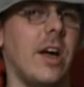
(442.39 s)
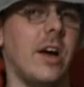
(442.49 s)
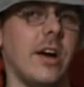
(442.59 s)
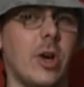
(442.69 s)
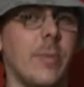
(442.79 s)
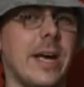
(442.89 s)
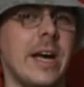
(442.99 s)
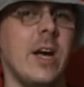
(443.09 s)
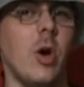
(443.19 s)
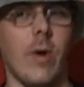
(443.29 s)
Uh, they come
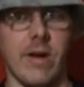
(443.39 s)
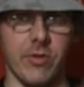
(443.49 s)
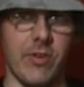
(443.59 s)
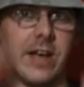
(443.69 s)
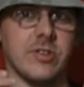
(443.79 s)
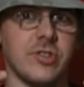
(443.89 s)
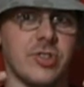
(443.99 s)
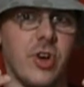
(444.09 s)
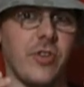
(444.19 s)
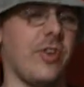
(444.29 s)
here wearing veils
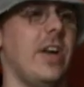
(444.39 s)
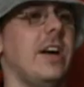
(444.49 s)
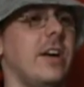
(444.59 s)
and stuff.